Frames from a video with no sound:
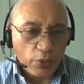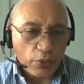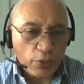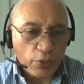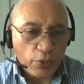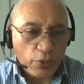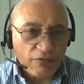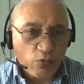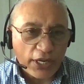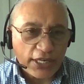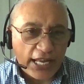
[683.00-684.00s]
need to have
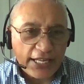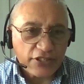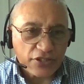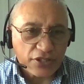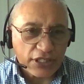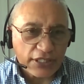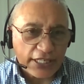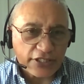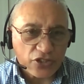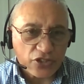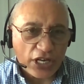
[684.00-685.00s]
one agency that's
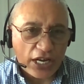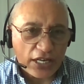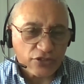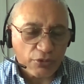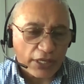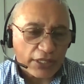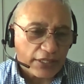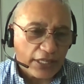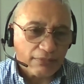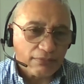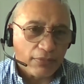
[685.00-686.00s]
in charge rather than
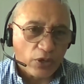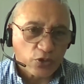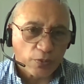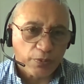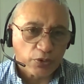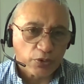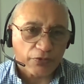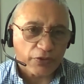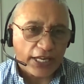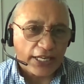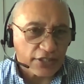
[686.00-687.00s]
multiple different
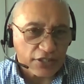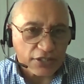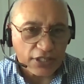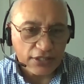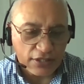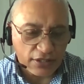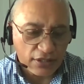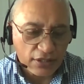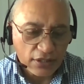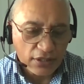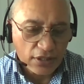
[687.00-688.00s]
agencies,
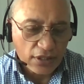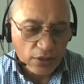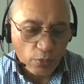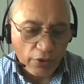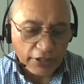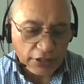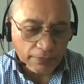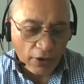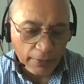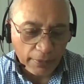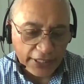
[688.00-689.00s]
where at the
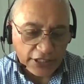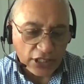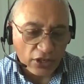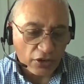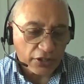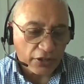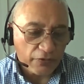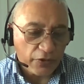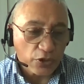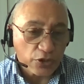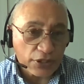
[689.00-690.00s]
moment there's a lot of
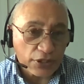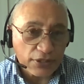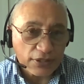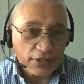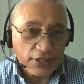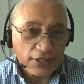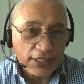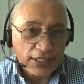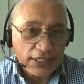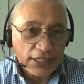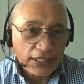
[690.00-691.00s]
confusion.
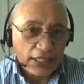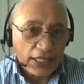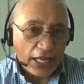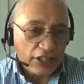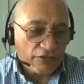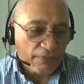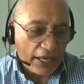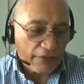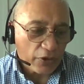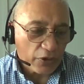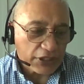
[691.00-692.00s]
And you may have
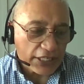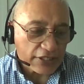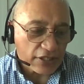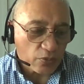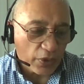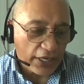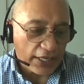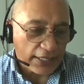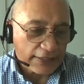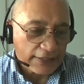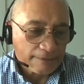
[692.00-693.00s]
heard, Tessa,
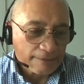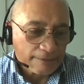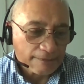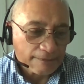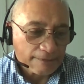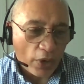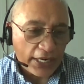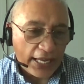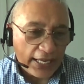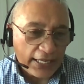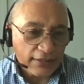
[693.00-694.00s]
where on one
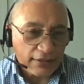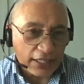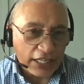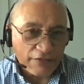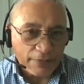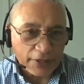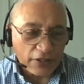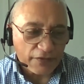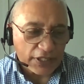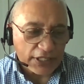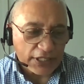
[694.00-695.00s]
hand, the government of
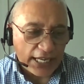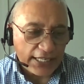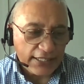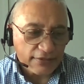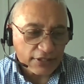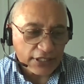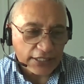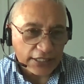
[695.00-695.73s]
the day said that